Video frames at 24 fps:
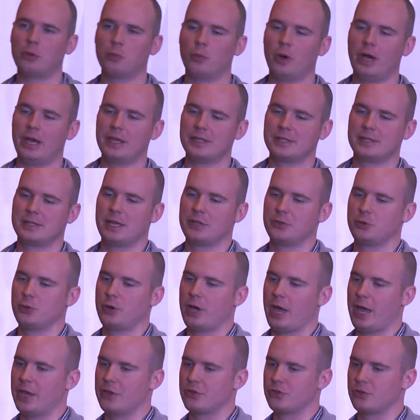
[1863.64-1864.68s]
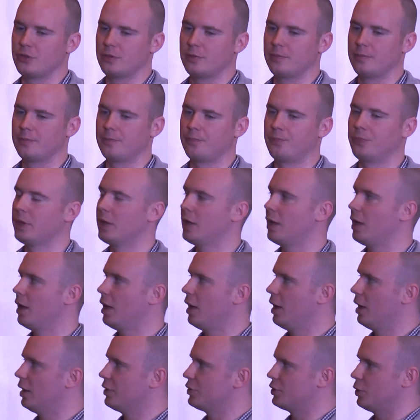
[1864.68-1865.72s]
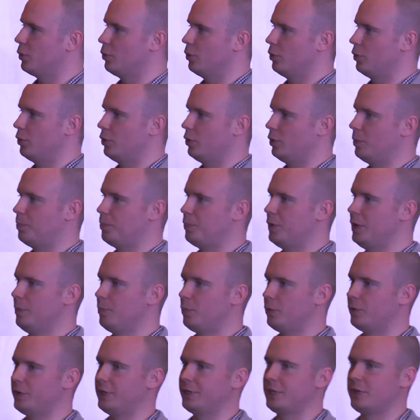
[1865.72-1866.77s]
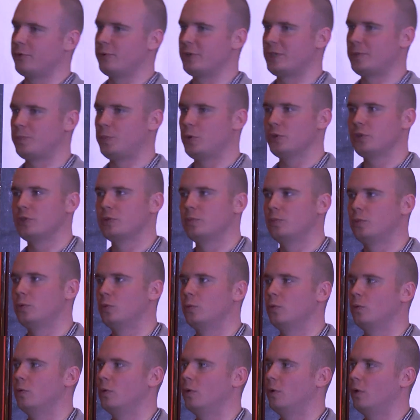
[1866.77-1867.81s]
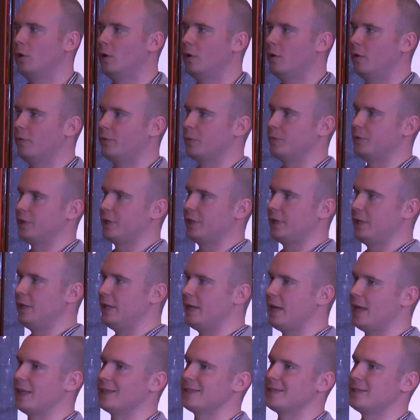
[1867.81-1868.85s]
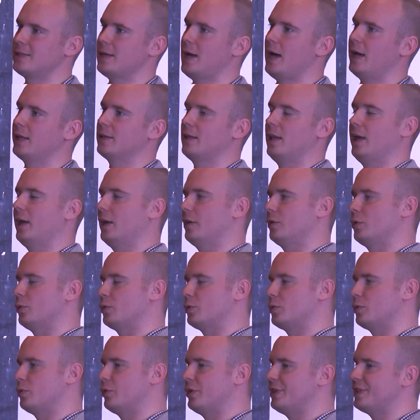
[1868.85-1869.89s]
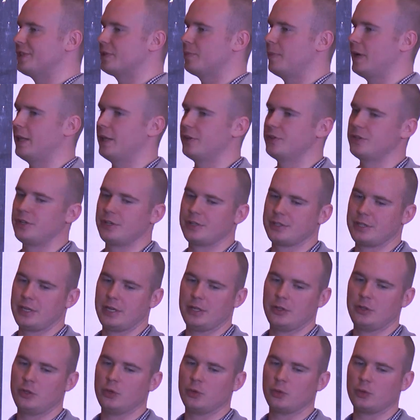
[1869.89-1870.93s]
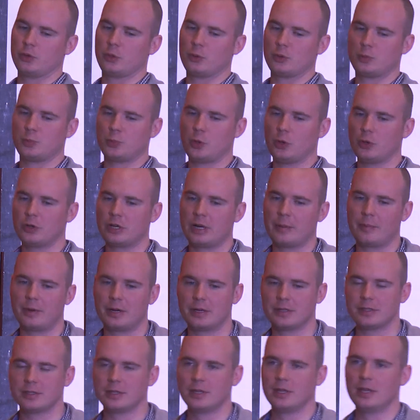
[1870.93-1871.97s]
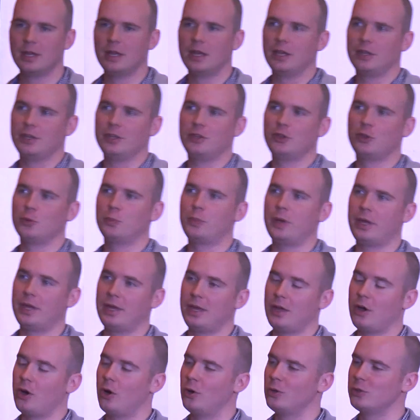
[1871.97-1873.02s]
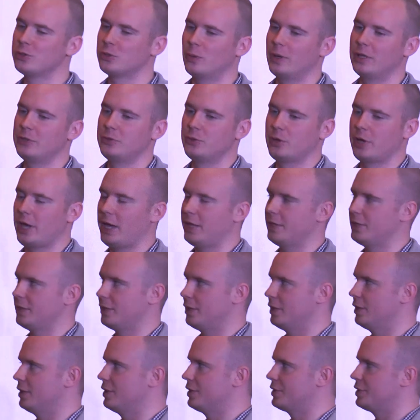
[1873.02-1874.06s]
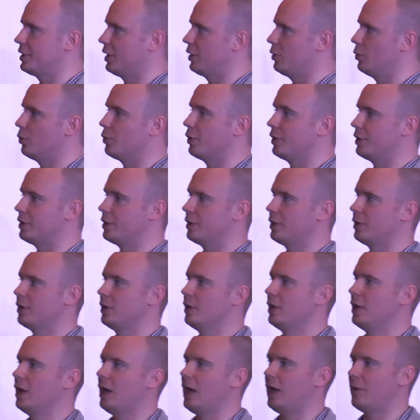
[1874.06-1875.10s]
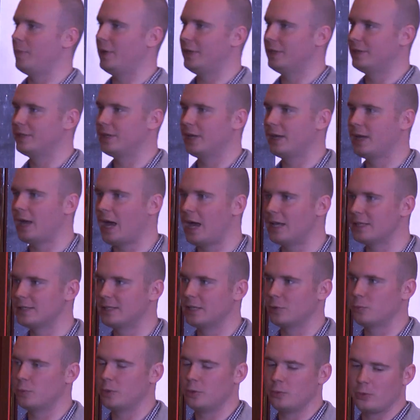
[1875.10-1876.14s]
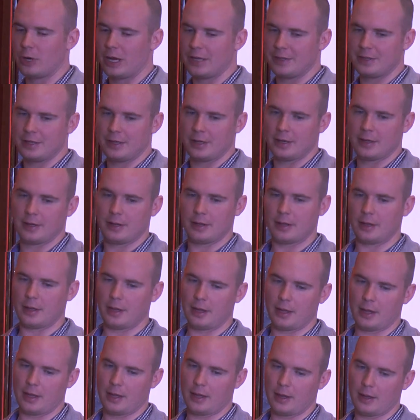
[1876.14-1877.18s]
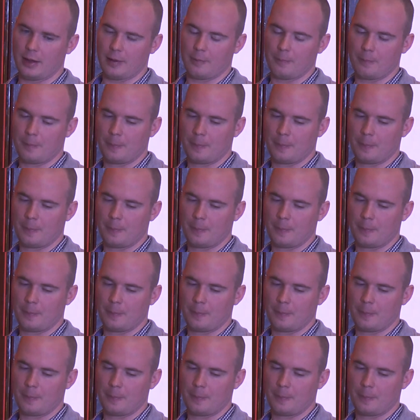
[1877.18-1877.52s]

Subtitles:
way is education. So the people that are responsible from the client side, like those risk managers and those programmers, need to be also educated in the security. I met the guys that were writing a